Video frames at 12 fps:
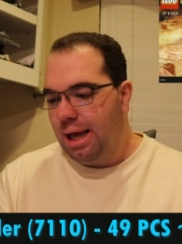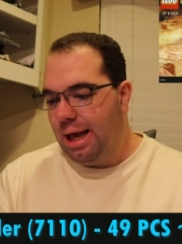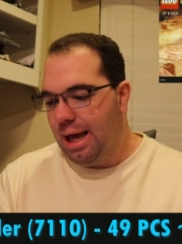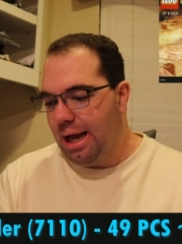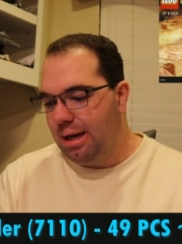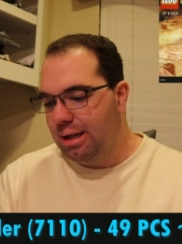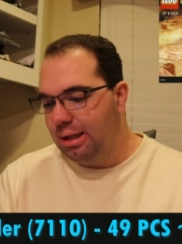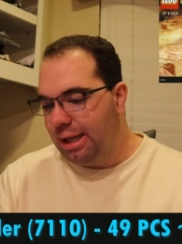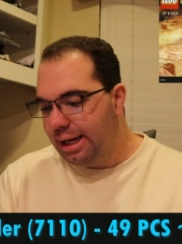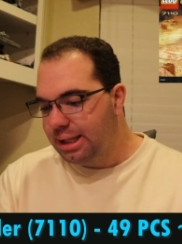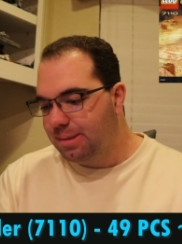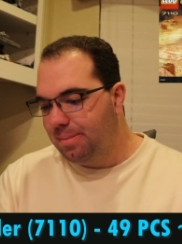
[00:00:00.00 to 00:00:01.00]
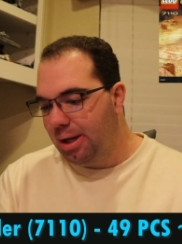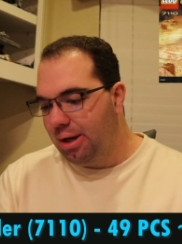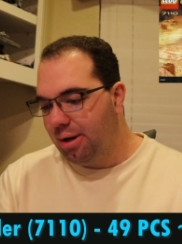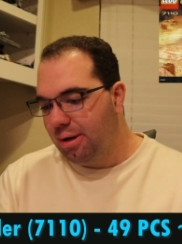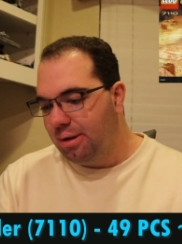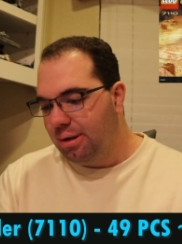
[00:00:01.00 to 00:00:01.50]
And the land
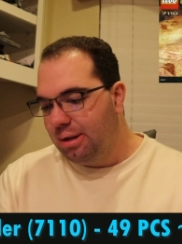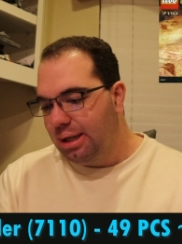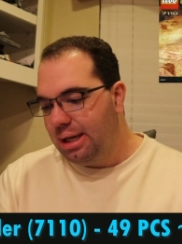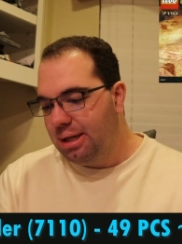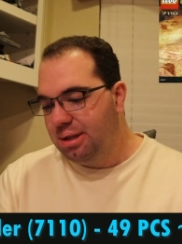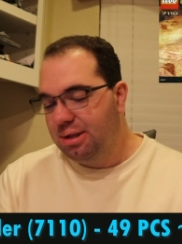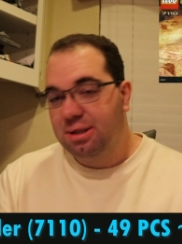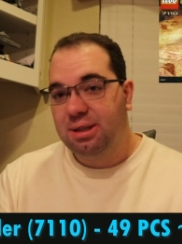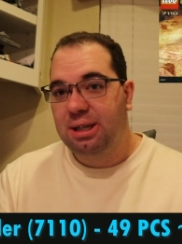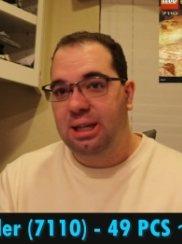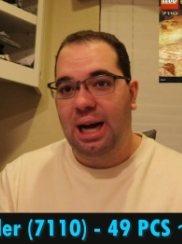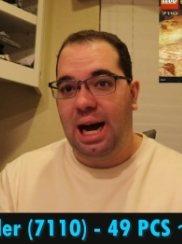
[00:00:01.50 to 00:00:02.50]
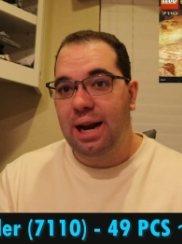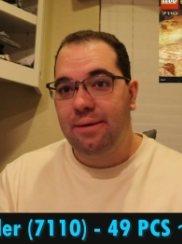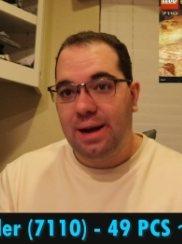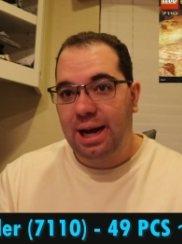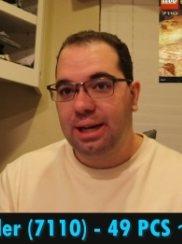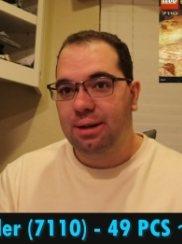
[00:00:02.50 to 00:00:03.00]
speeder is kind of
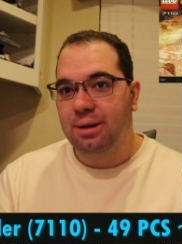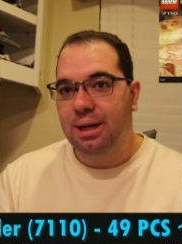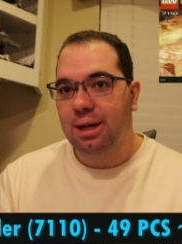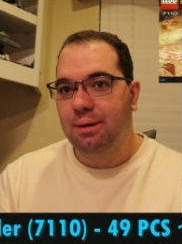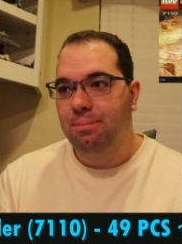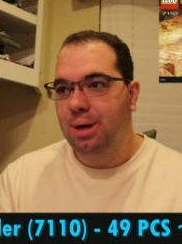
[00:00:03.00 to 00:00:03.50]
accurate,